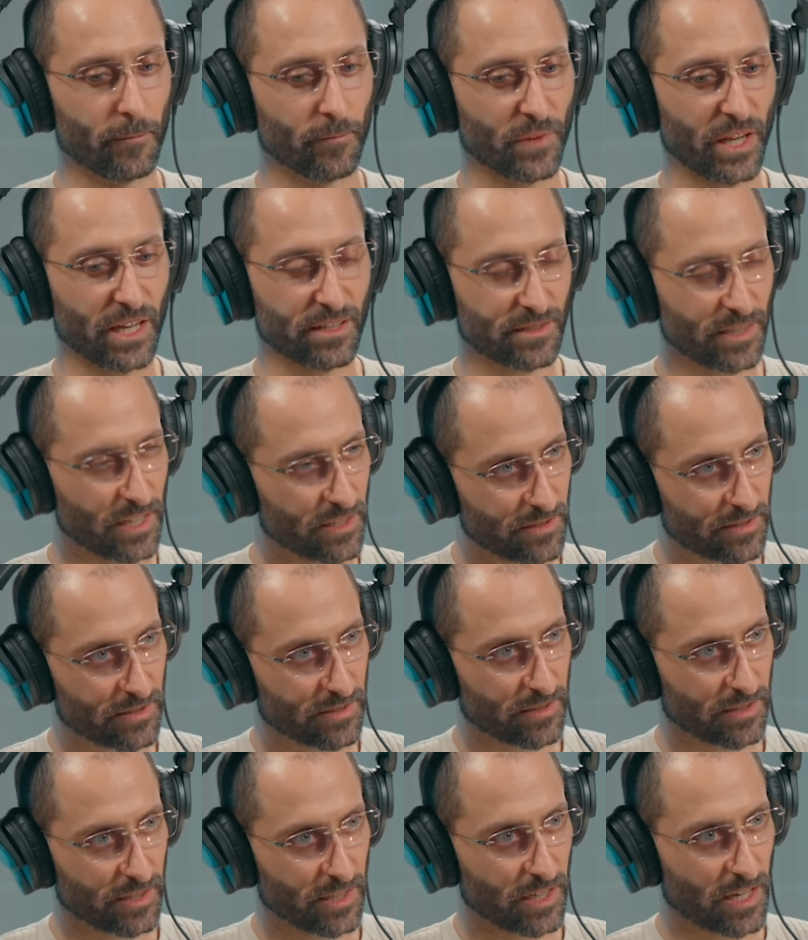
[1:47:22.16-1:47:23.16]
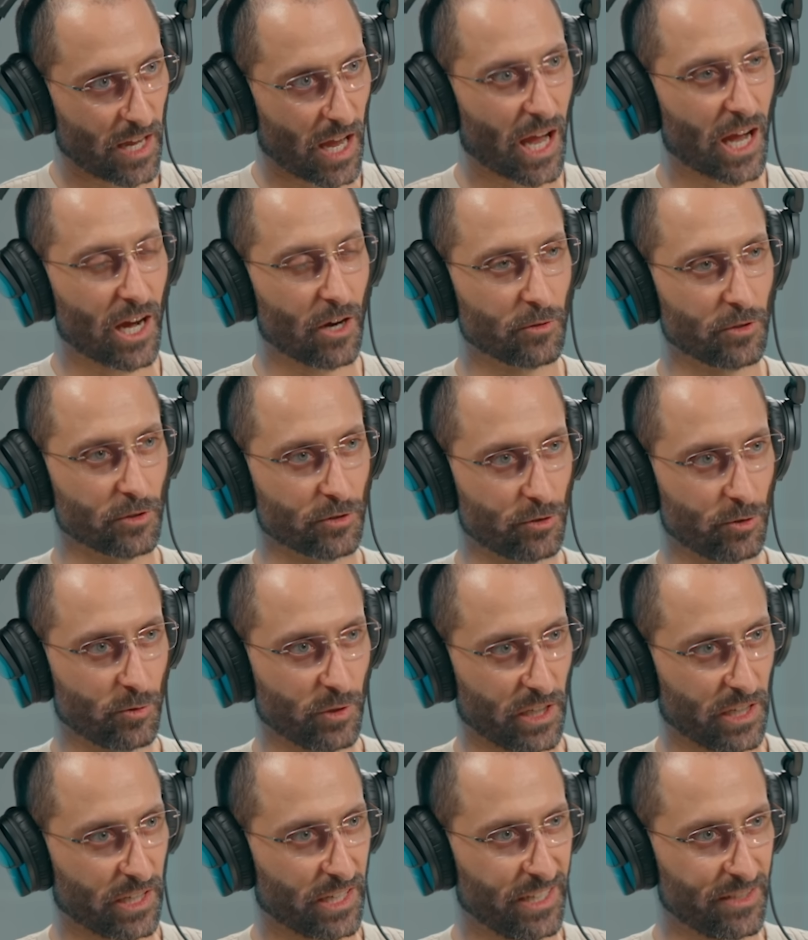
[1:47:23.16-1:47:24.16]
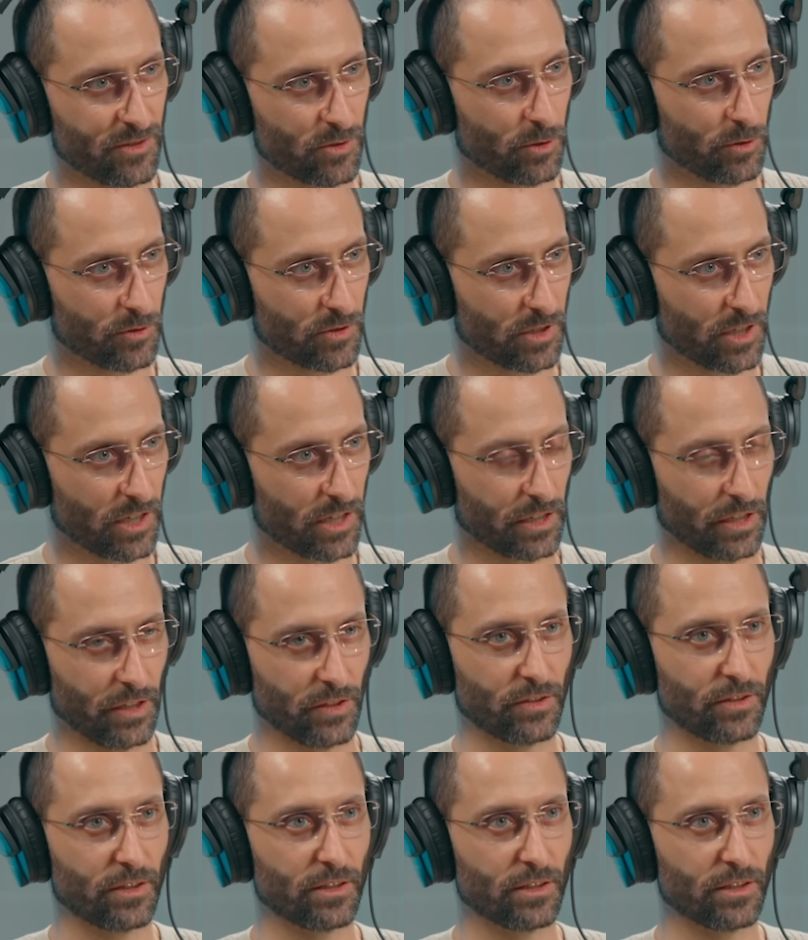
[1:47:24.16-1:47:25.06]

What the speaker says: assess how you're doing against those targets.